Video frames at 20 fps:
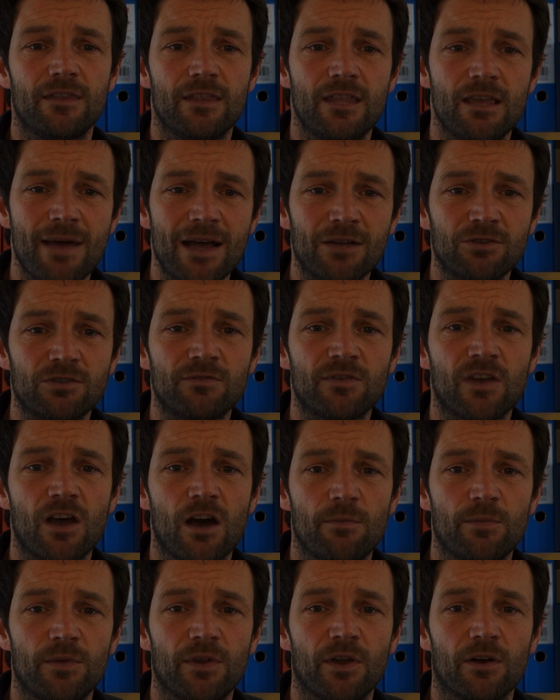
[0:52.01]
The amount of
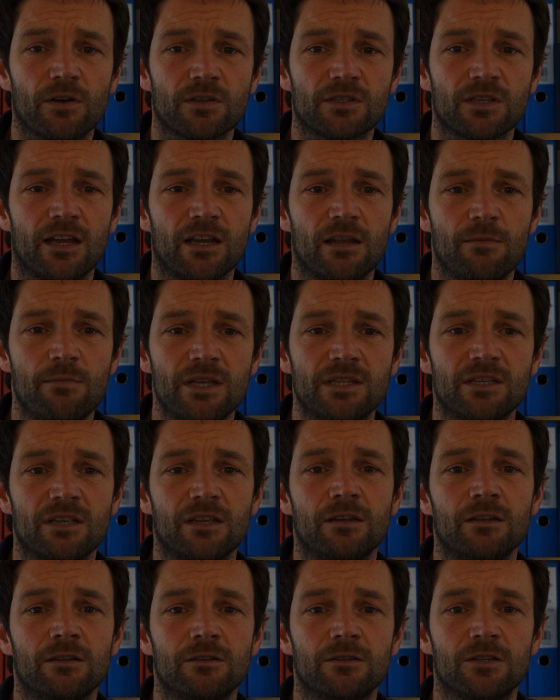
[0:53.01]
carbon dioxide
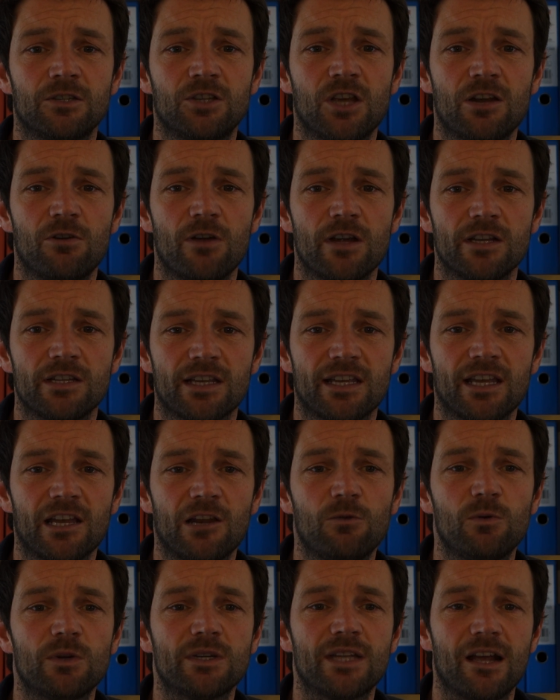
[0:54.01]
emitted to generate a
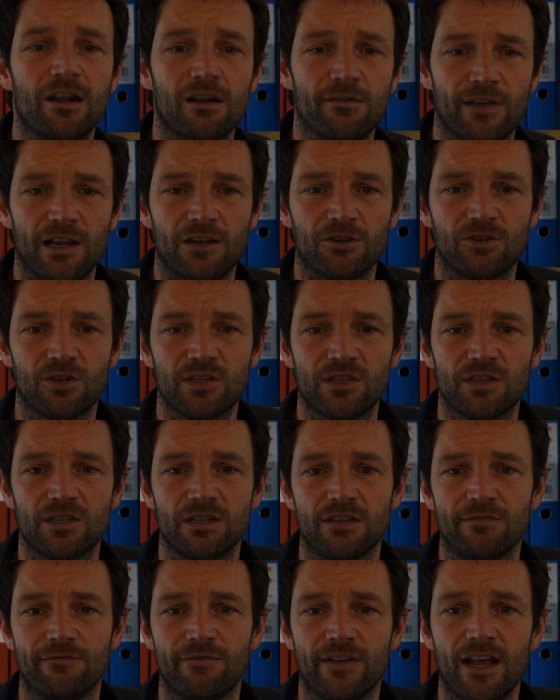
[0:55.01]
kilowatt-hour of
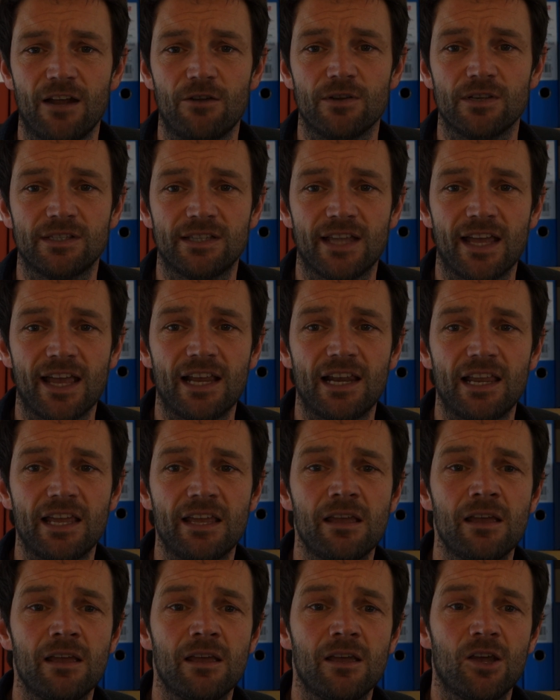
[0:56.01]
electricity varies
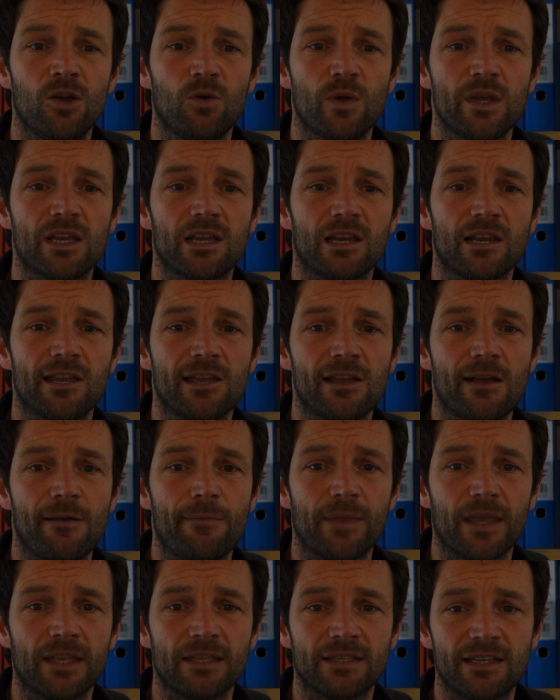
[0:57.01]
daily, weekly
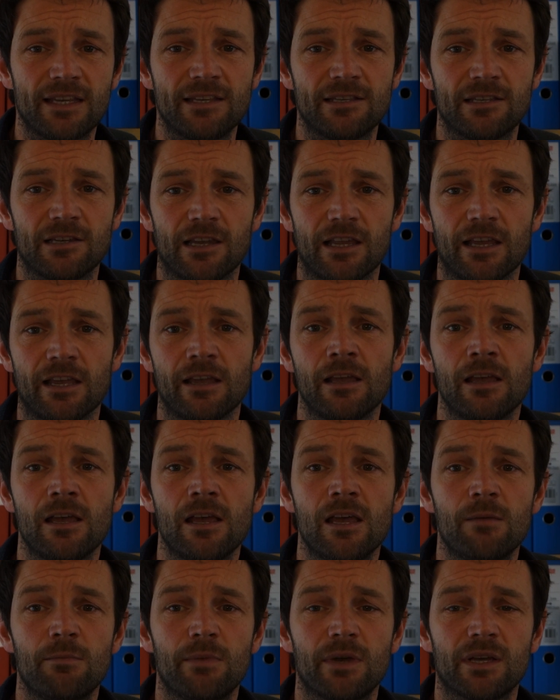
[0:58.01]
and seasonally
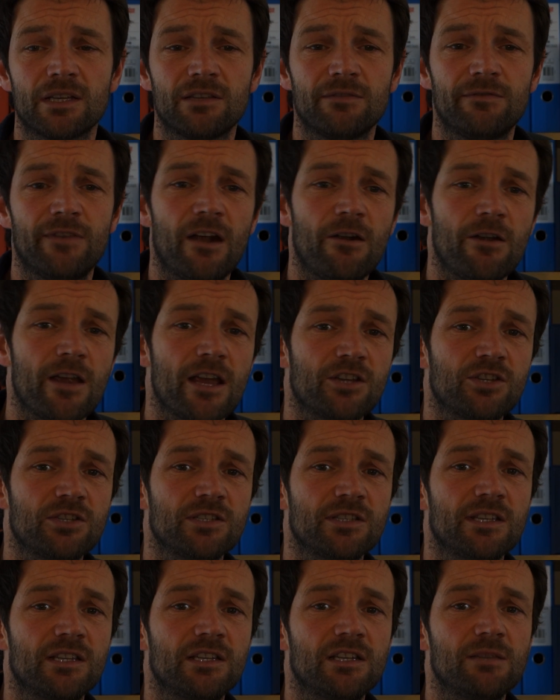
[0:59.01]
because of
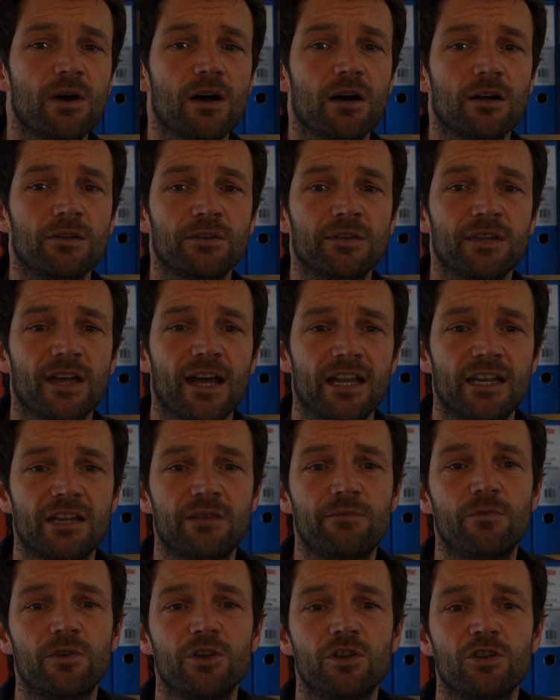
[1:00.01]
variations in demand and
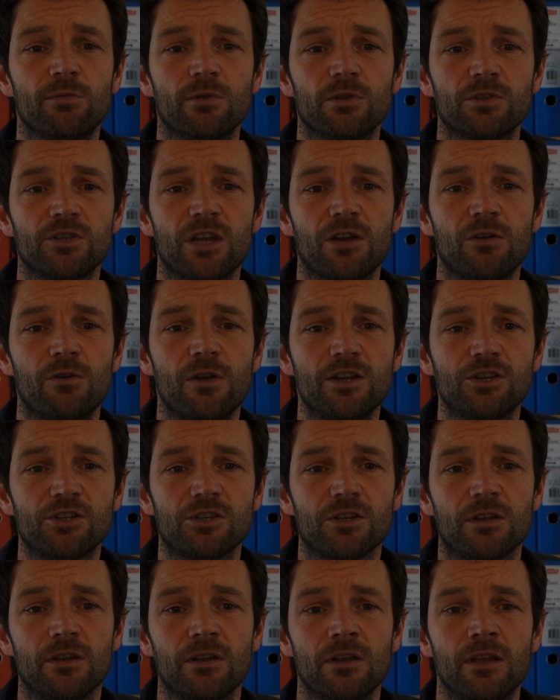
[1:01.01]
in renewable
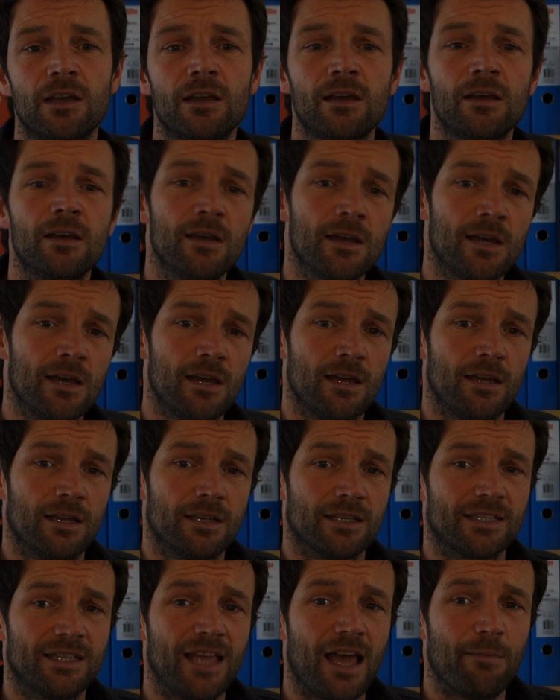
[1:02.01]
generation.
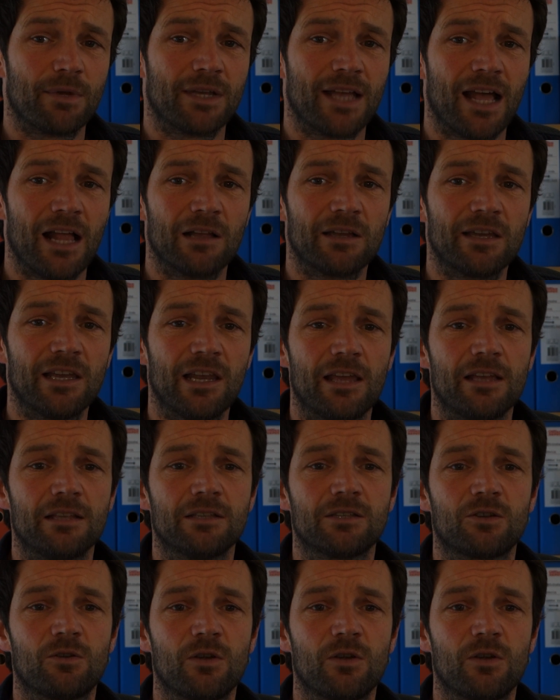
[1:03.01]
STEP calculates